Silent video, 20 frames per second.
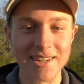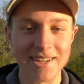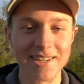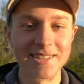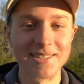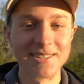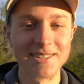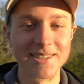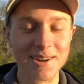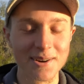
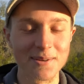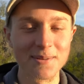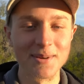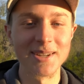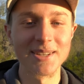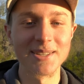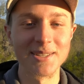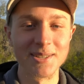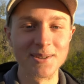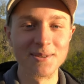is
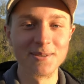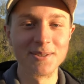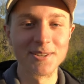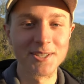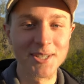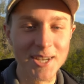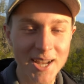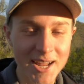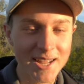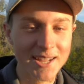going to
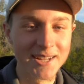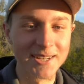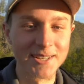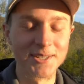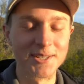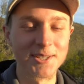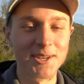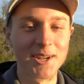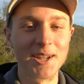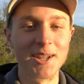
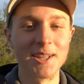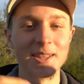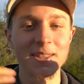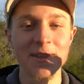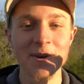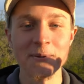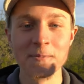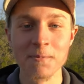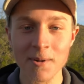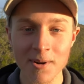change
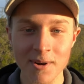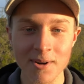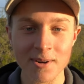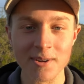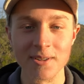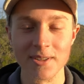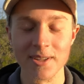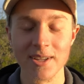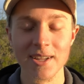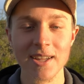the
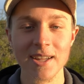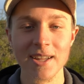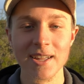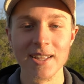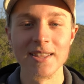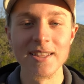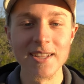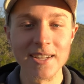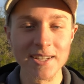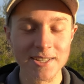world.
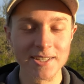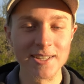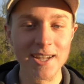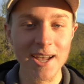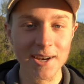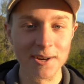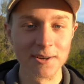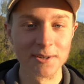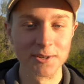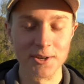This
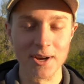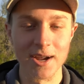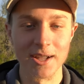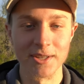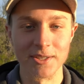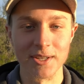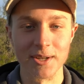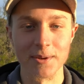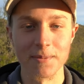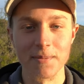Saturn
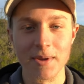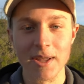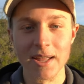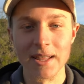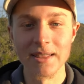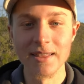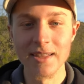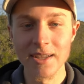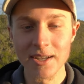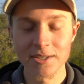transit,
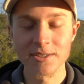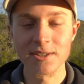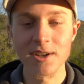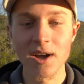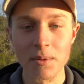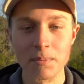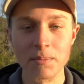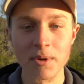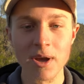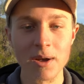this
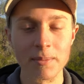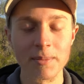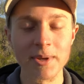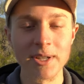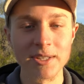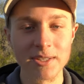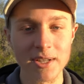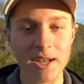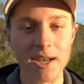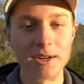upcoming
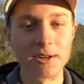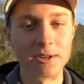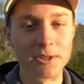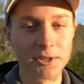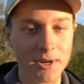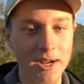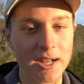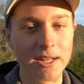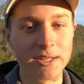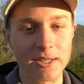Saturn
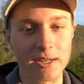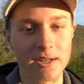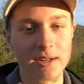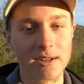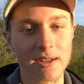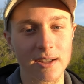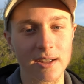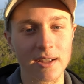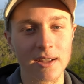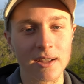transit,
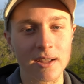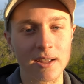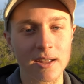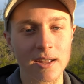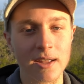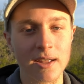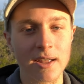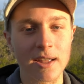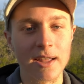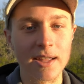
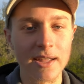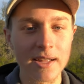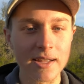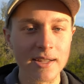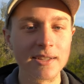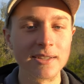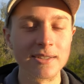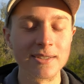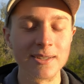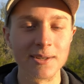
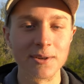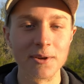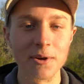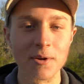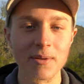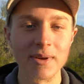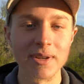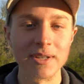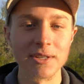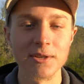is
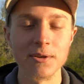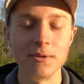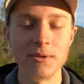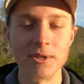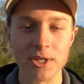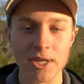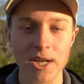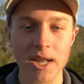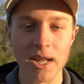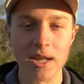going to
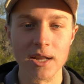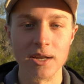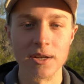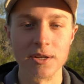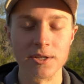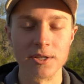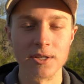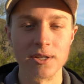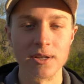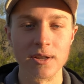
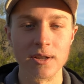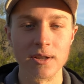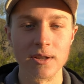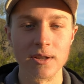change